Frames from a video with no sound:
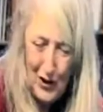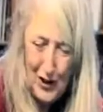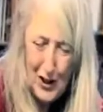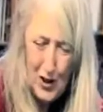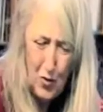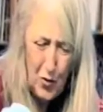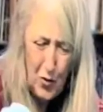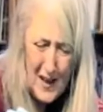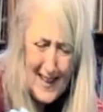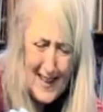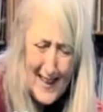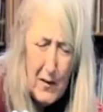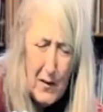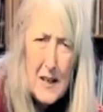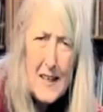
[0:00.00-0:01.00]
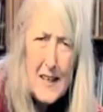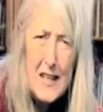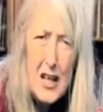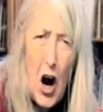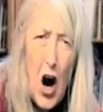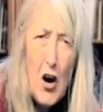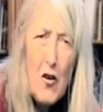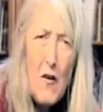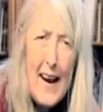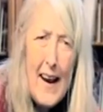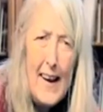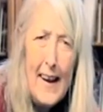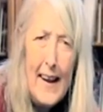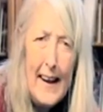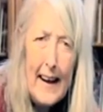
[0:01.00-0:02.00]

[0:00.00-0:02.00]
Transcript: doctors thought there was a direct